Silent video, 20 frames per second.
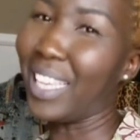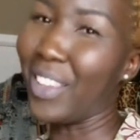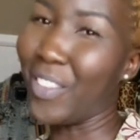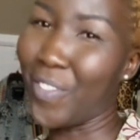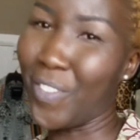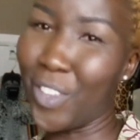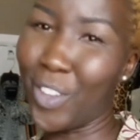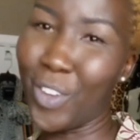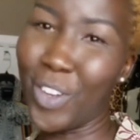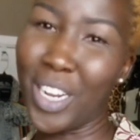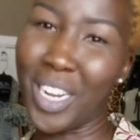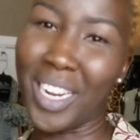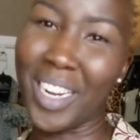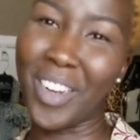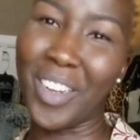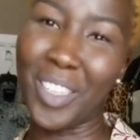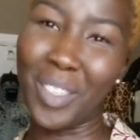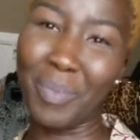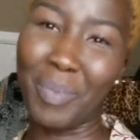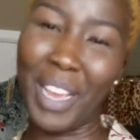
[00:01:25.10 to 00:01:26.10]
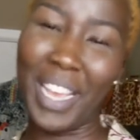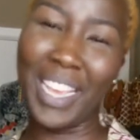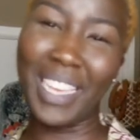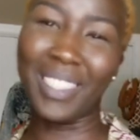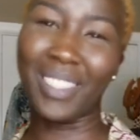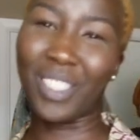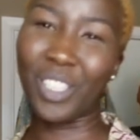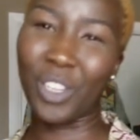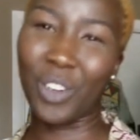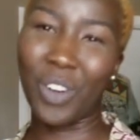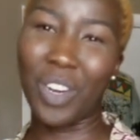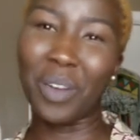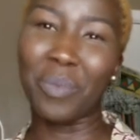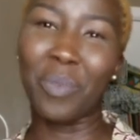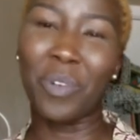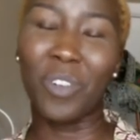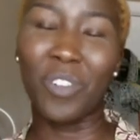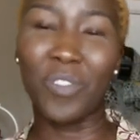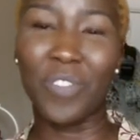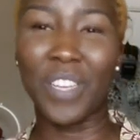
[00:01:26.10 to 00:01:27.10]
if you are on my
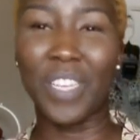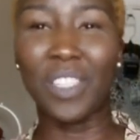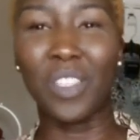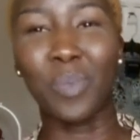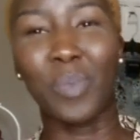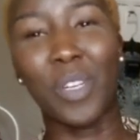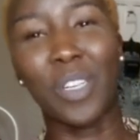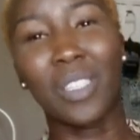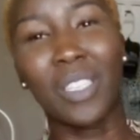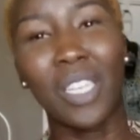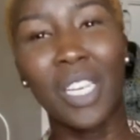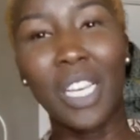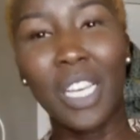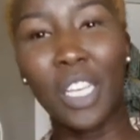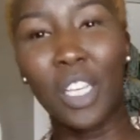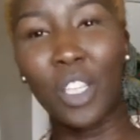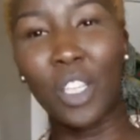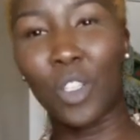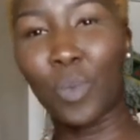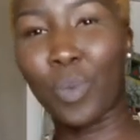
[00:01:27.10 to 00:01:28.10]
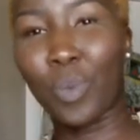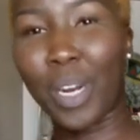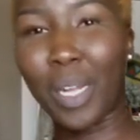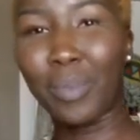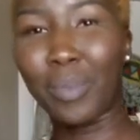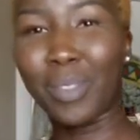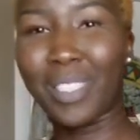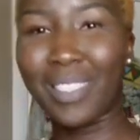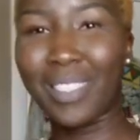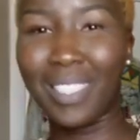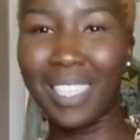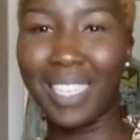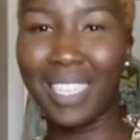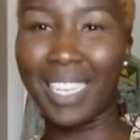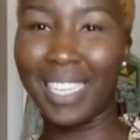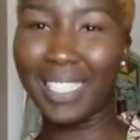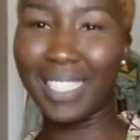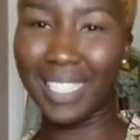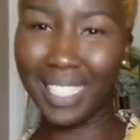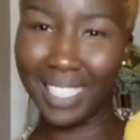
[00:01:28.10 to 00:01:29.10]
Instagram or Facebook, you've probably seen
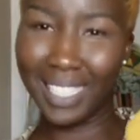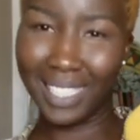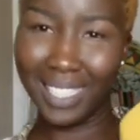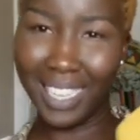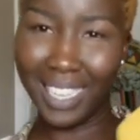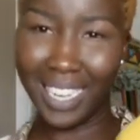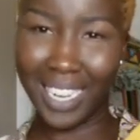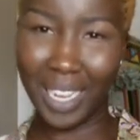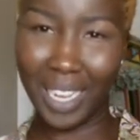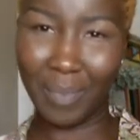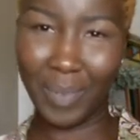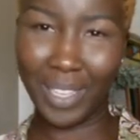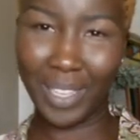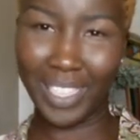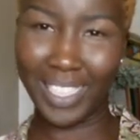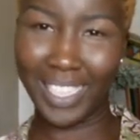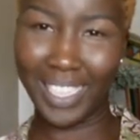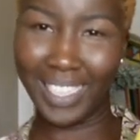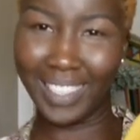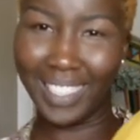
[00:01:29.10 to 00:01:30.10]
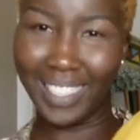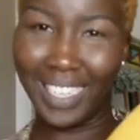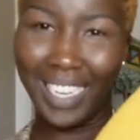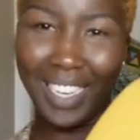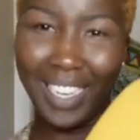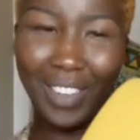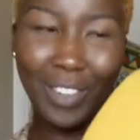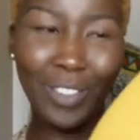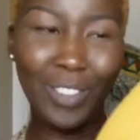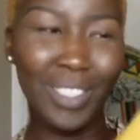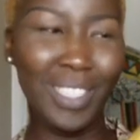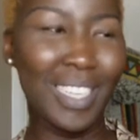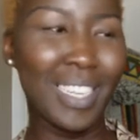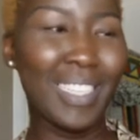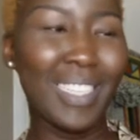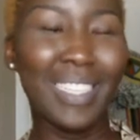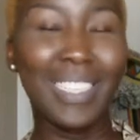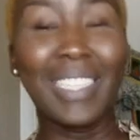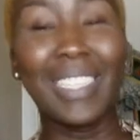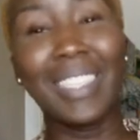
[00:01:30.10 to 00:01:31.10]
it a couple of days ago.
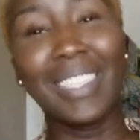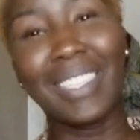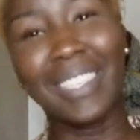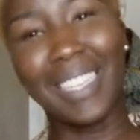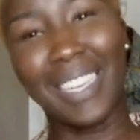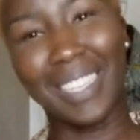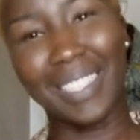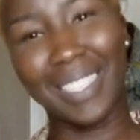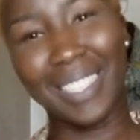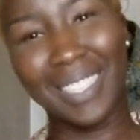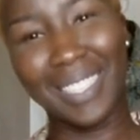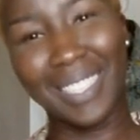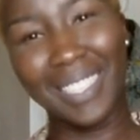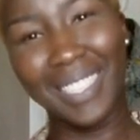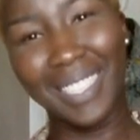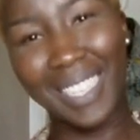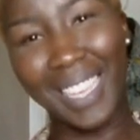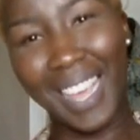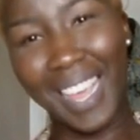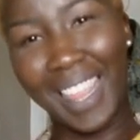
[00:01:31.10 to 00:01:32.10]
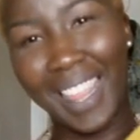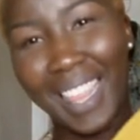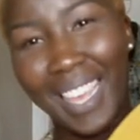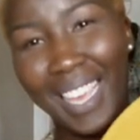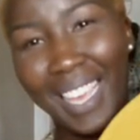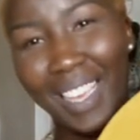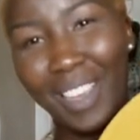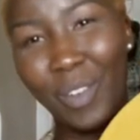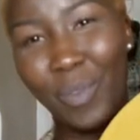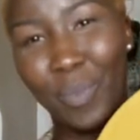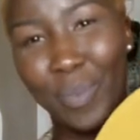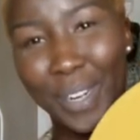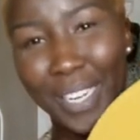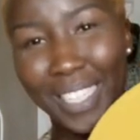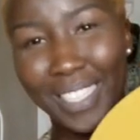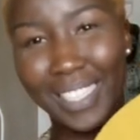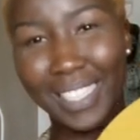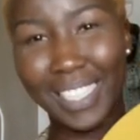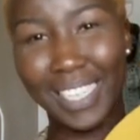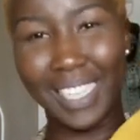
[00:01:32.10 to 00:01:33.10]
Yes, the
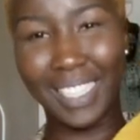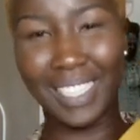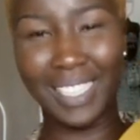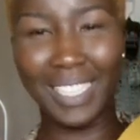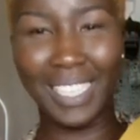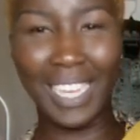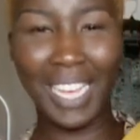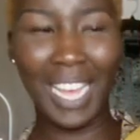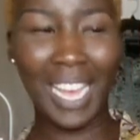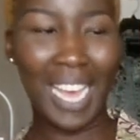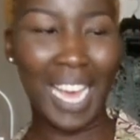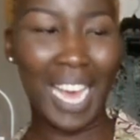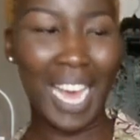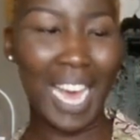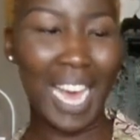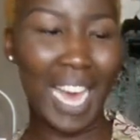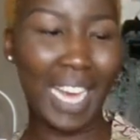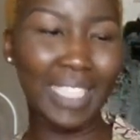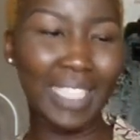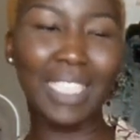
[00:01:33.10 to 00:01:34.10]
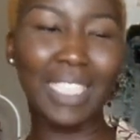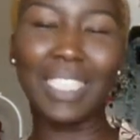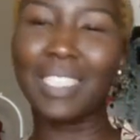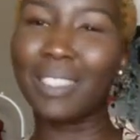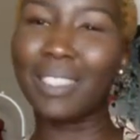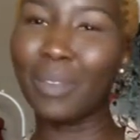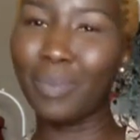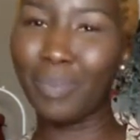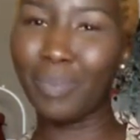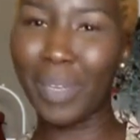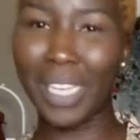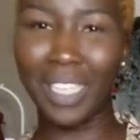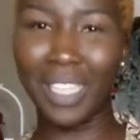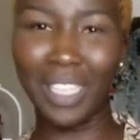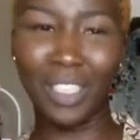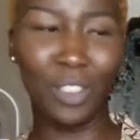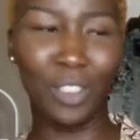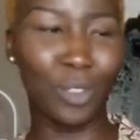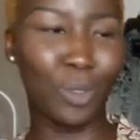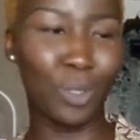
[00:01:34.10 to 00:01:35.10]
Brixton hat, my
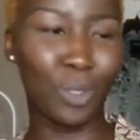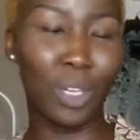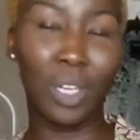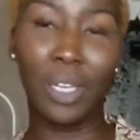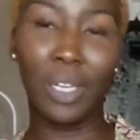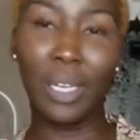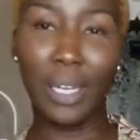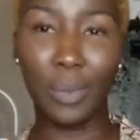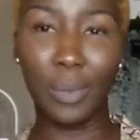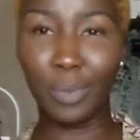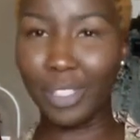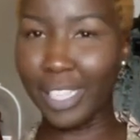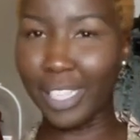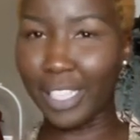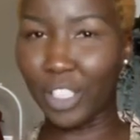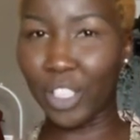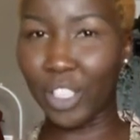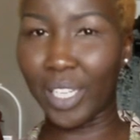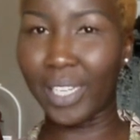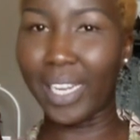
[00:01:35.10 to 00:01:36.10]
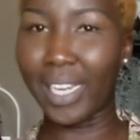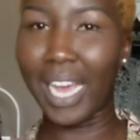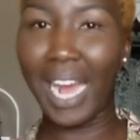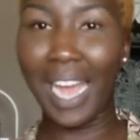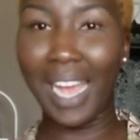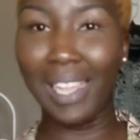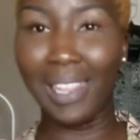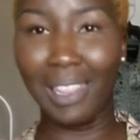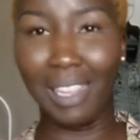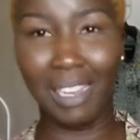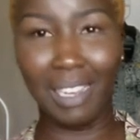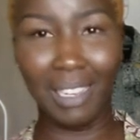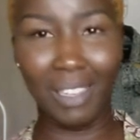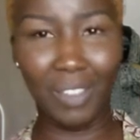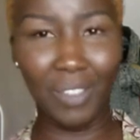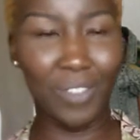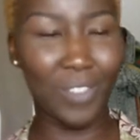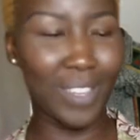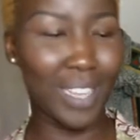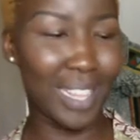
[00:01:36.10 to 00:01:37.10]
new obsession. I
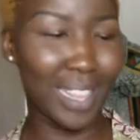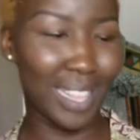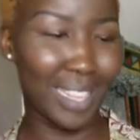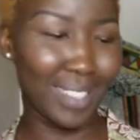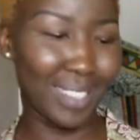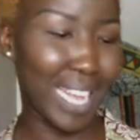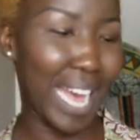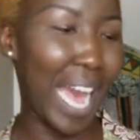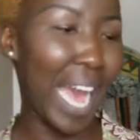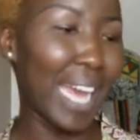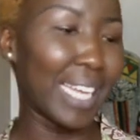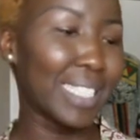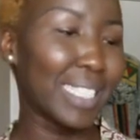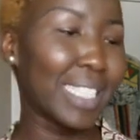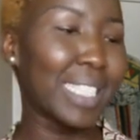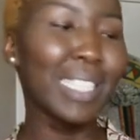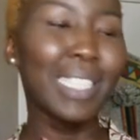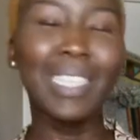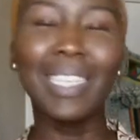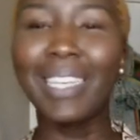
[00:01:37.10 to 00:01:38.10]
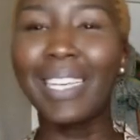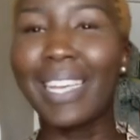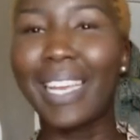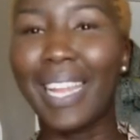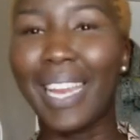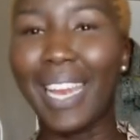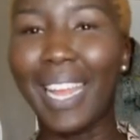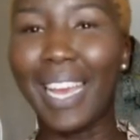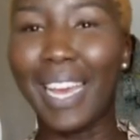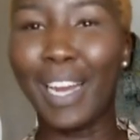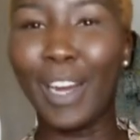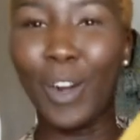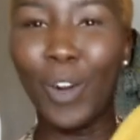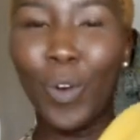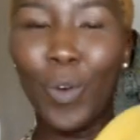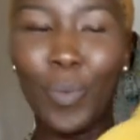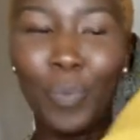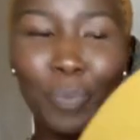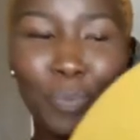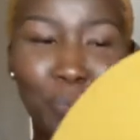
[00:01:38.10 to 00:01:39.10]
love this hat.
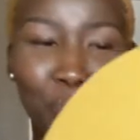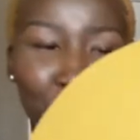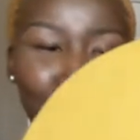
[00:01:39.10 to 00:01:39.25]
Now,